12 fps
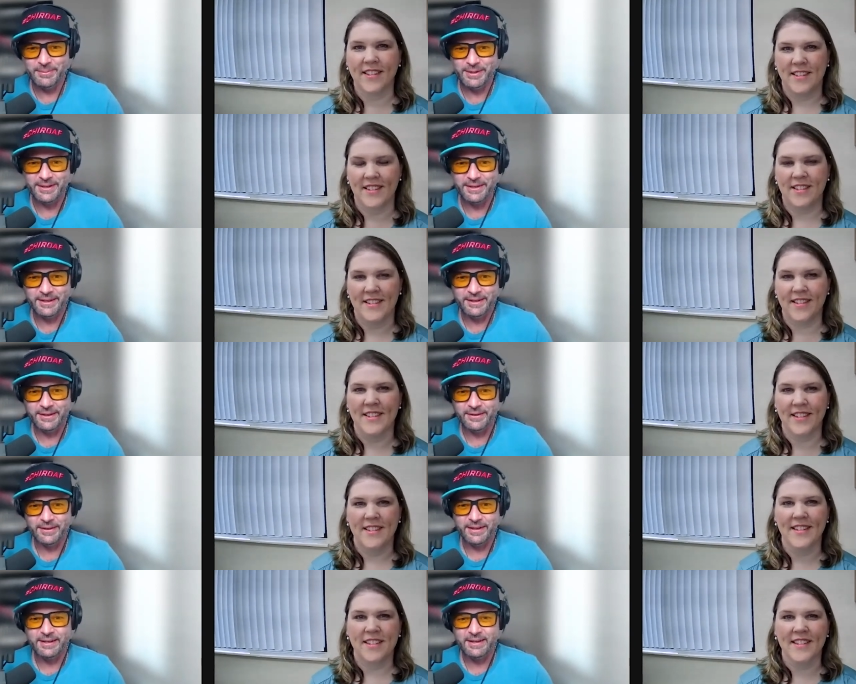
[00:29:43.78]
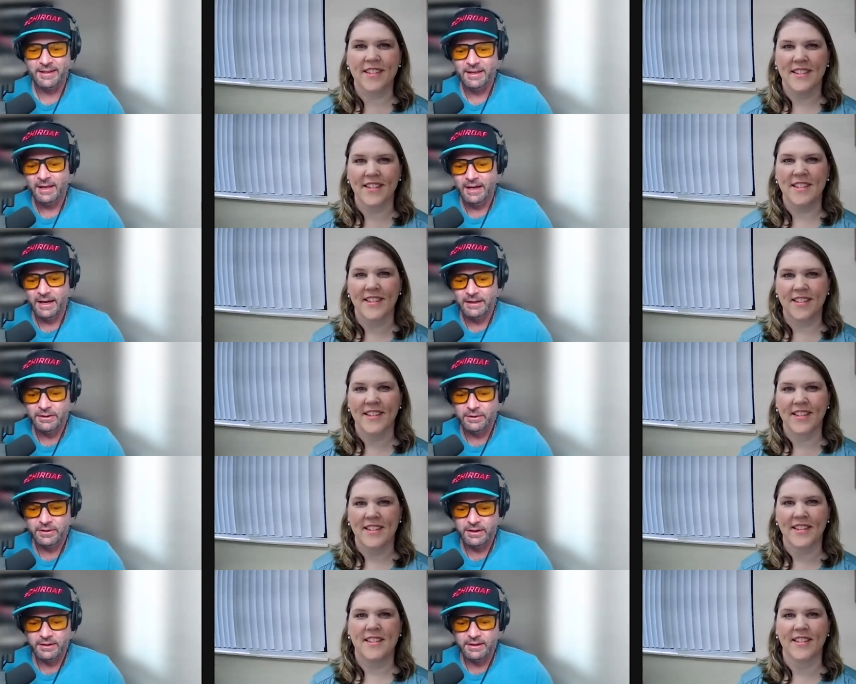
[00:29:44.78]
Speaker 1: But, you know, like, I do
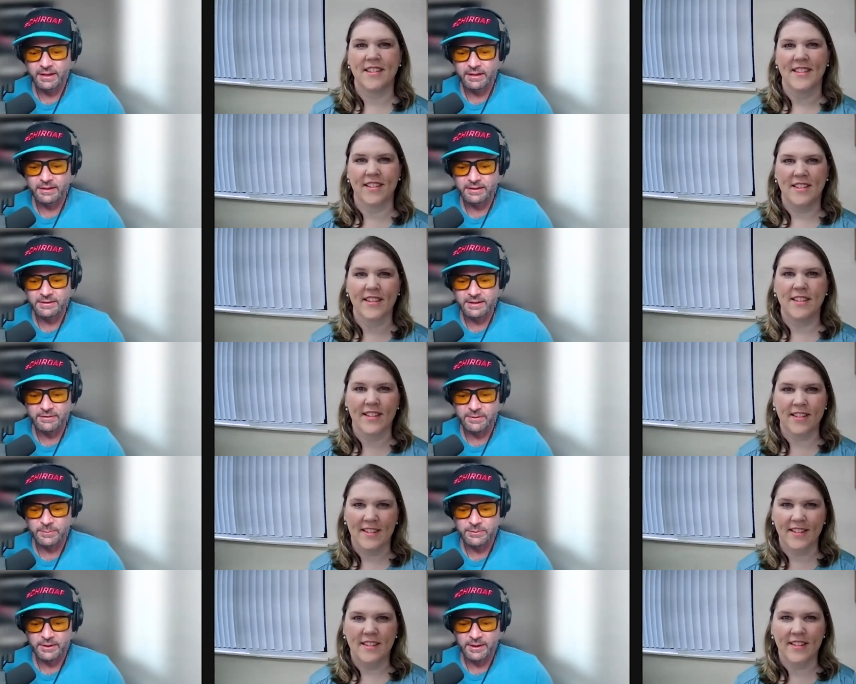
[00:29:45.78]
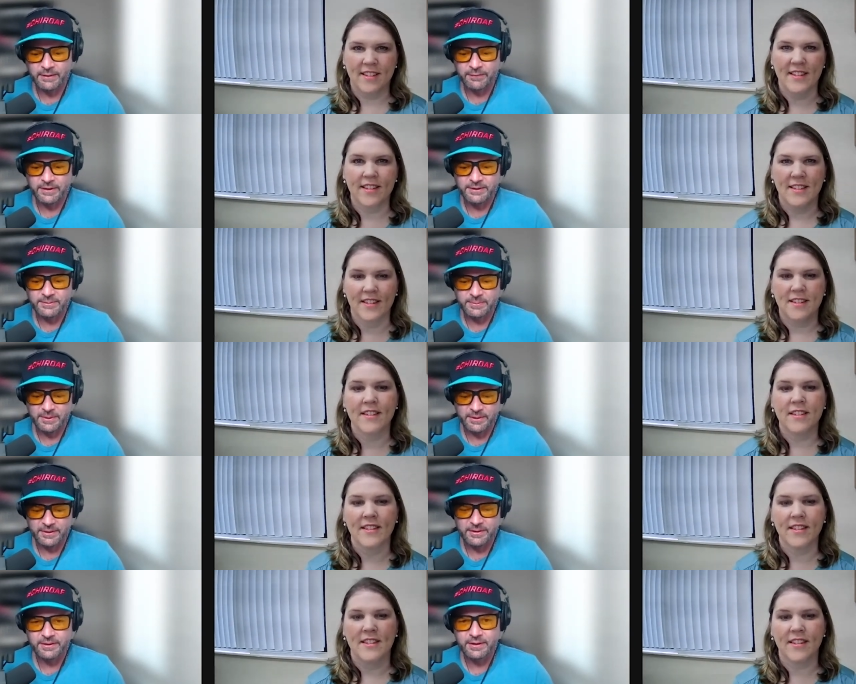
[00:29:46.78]
think that it does have some significance
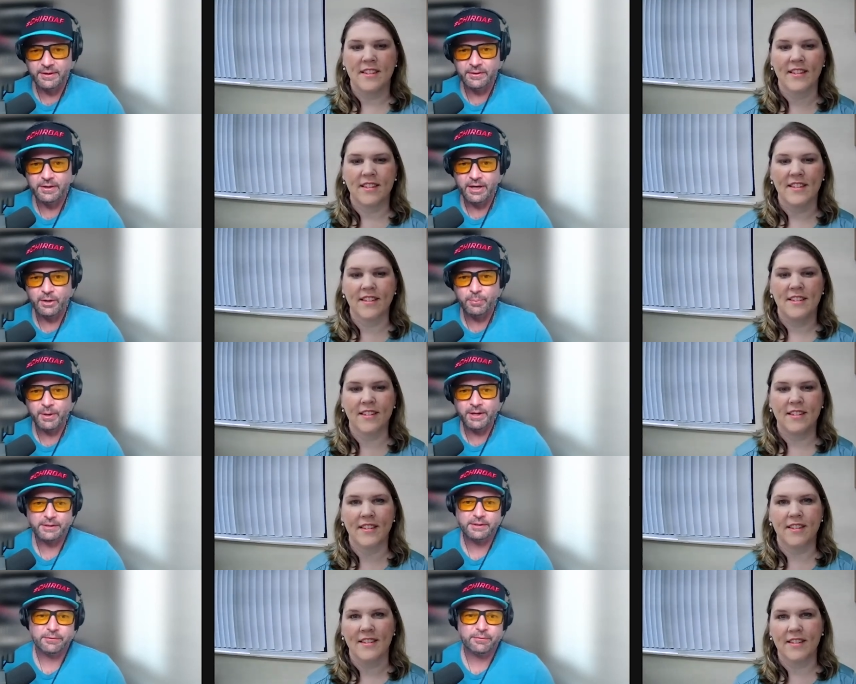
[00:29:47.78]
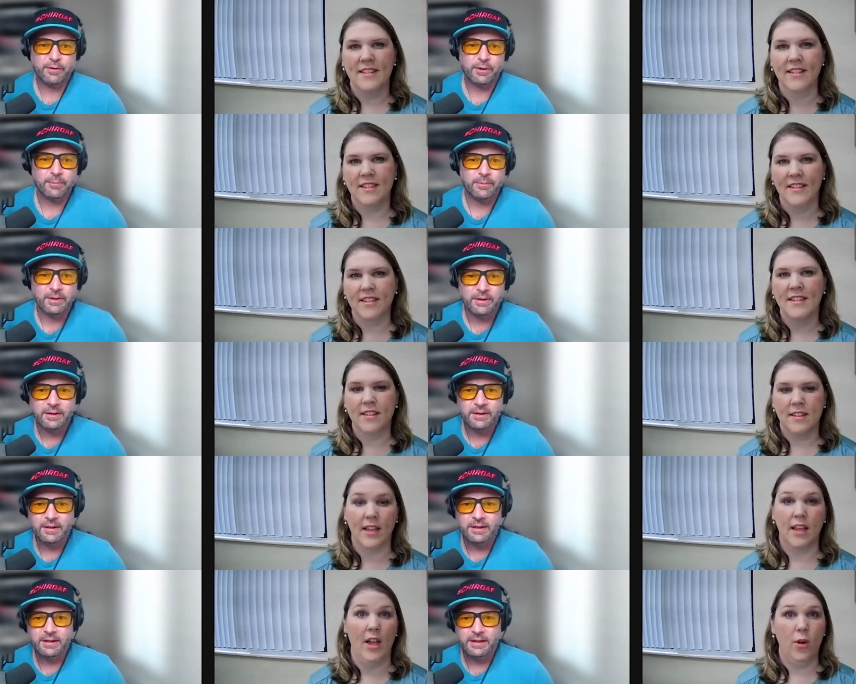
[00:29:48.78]
where, you know, chiropractic's from.
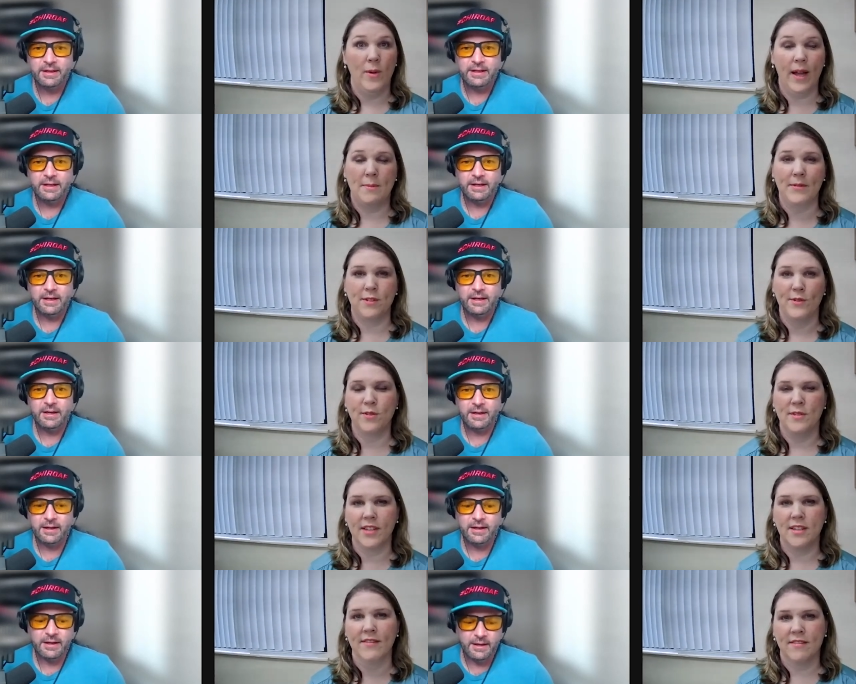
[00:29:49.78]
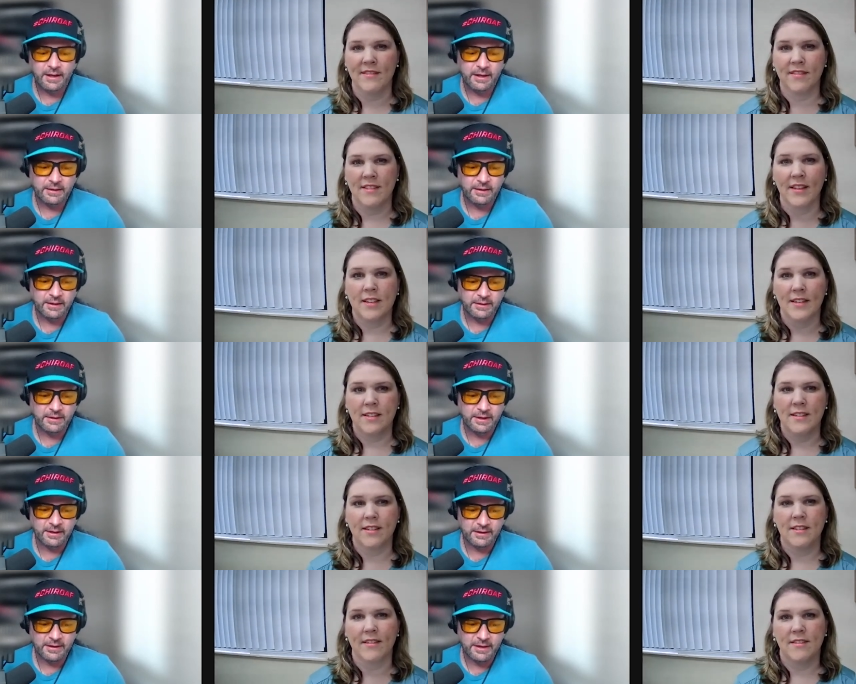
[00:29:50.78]
Speaker 2: Oh, and absolutely.
Speaker 1: I think
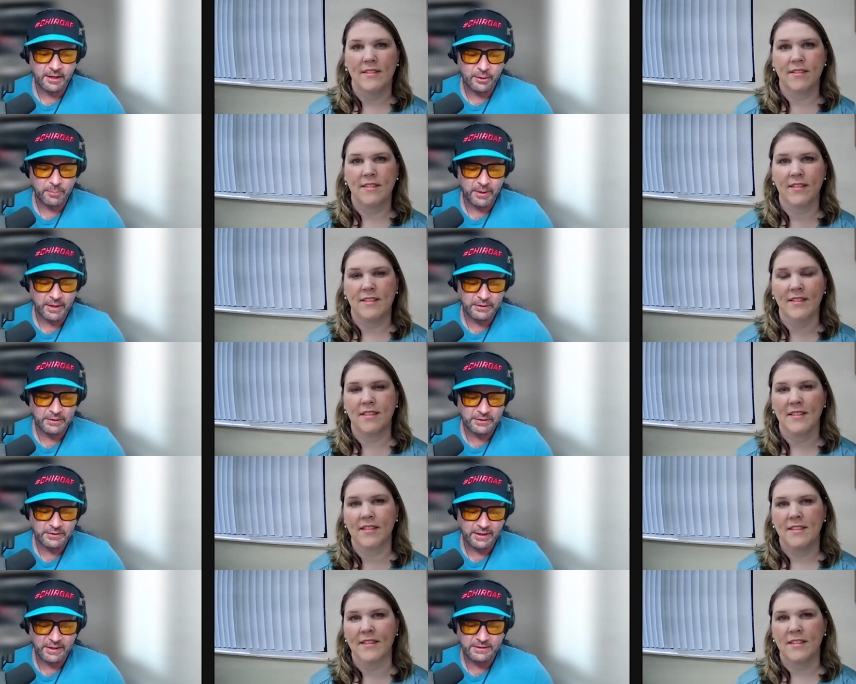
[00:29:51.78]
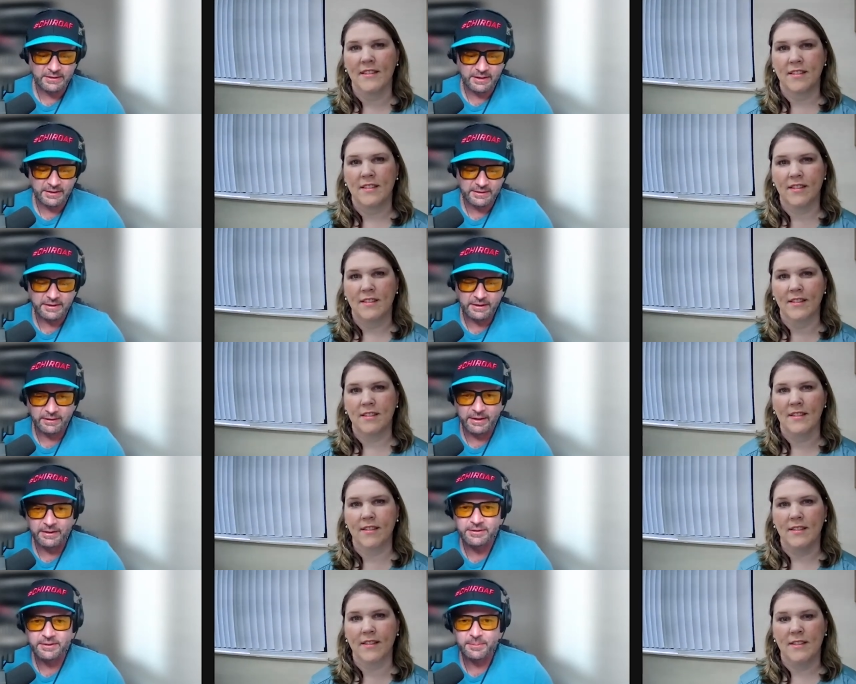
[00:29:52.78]
that chiropractors think it's like
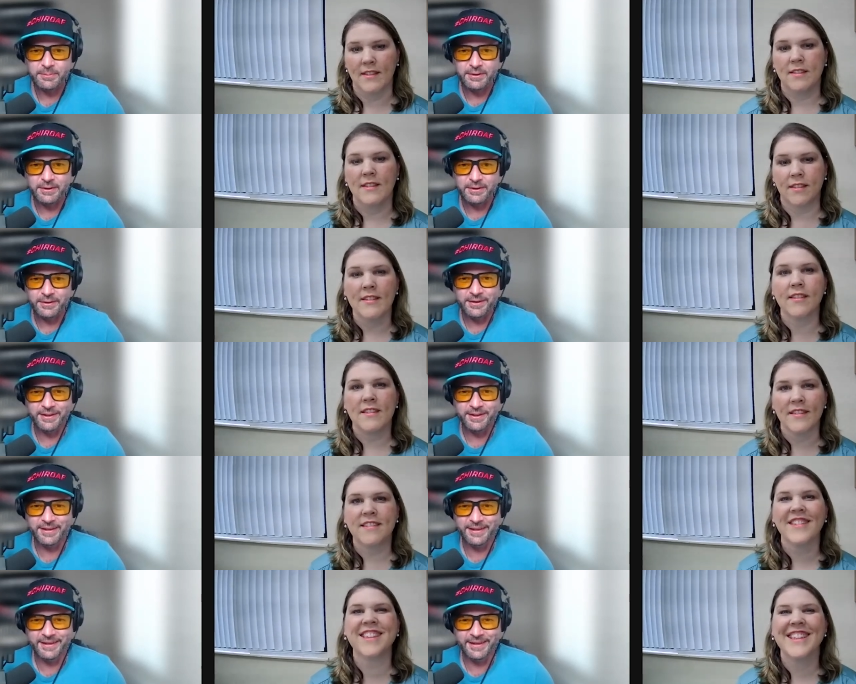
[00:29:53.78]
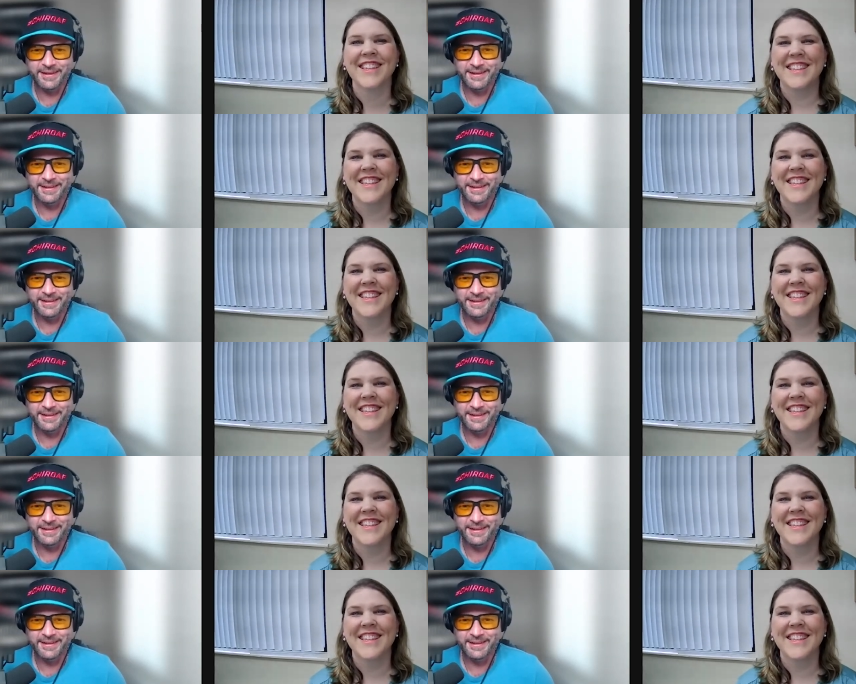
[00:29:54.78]
Disneyland or something, though. well,